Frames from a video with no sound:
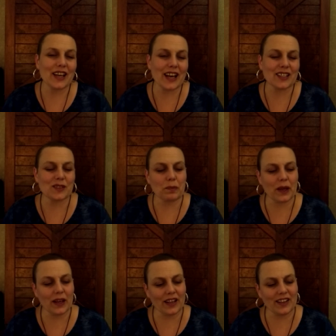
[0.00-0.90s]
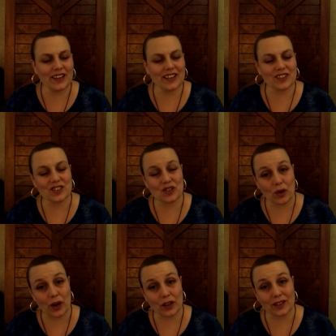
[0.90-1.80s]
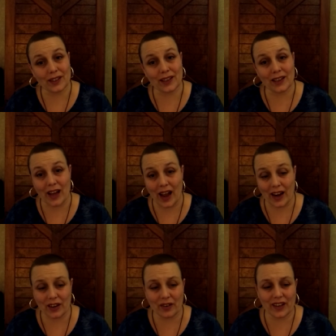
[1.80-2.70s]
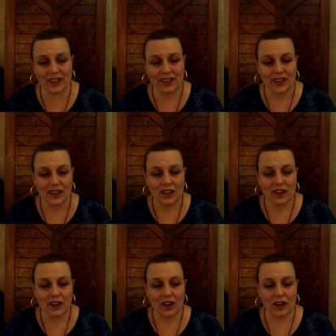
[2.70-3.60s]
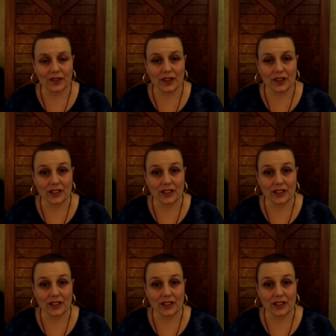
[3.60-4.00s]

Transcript: has been historically inaccurate, often